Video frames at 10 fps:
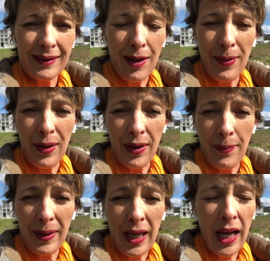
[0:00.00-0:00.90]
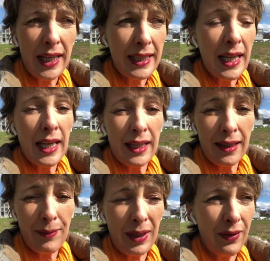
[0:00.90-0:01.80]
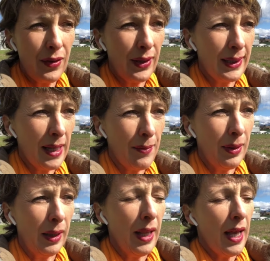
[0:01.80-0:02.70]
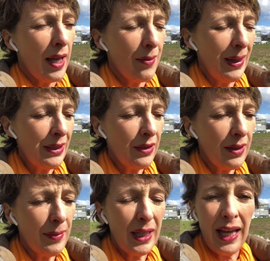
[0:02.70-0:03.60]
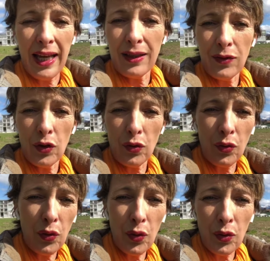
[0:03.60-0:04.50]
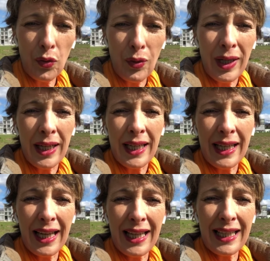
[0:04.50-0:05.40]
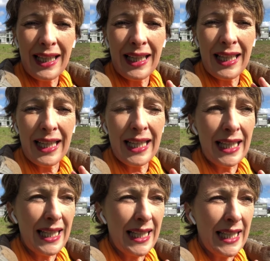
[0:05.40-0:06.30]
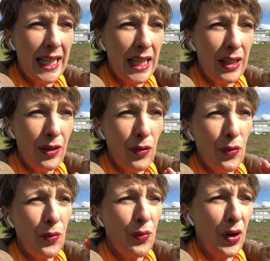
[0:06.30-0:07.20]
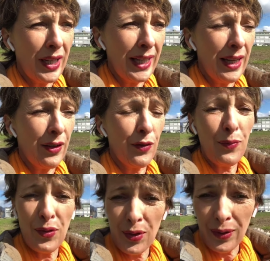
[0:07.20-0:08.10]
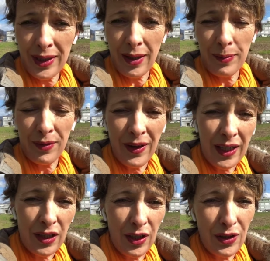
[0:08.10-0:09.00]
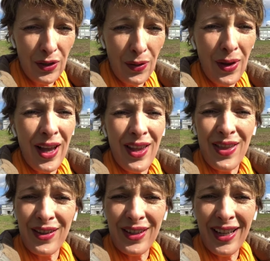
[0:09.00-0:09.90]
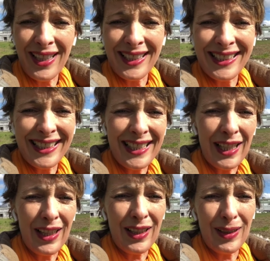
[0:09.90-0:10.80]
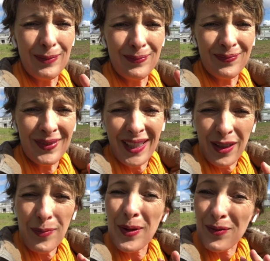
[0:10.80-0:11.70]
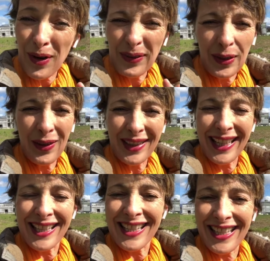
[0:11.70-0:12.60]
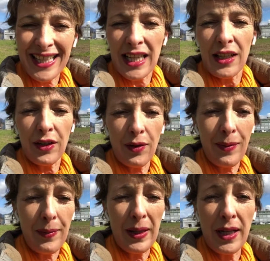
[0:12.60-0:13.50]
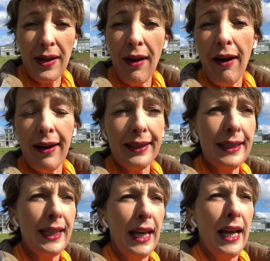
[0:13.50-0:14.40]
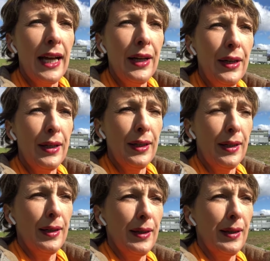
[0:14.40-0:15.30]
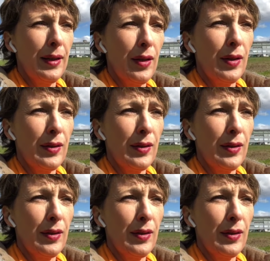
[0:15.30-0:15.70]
about them? Because let me give you an example. Imagine somebody ahead of you who is working out of progress, not perfection. So they're not, they're a bit rough around the edges, you know, maybe not, not